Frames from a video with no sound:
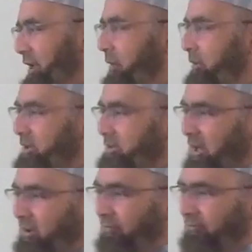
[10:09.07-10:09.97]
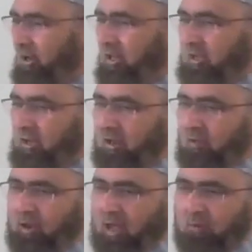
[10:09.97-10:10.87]
I mean, it's kind of funny
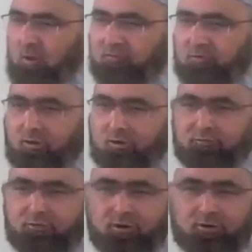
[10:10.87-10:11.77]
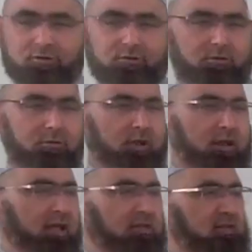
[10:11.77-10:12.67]
that when I went for
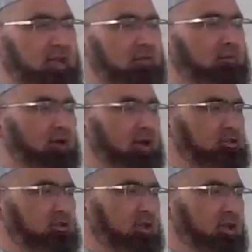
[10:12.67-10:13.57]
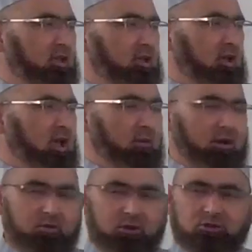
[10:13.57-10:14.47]
Umrah last time, or Hajj, I
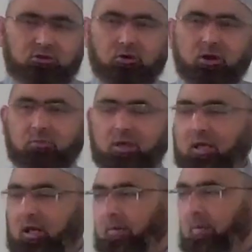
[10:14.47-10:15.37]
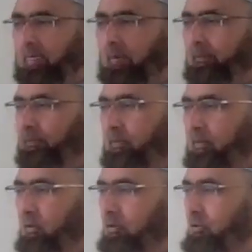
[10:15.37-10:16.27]
went to a store in Makkah
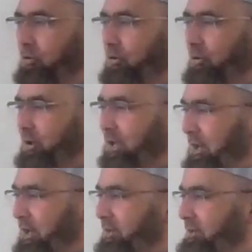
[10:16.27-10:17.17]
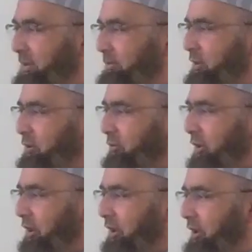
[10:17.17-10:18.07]
to get something to
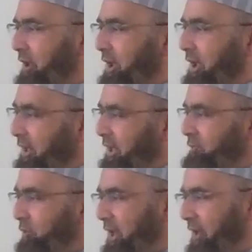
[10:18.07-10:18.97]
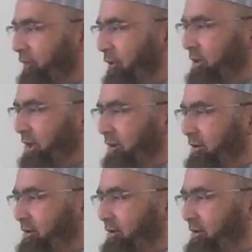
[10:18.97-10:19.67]
drink, and guess what I found there?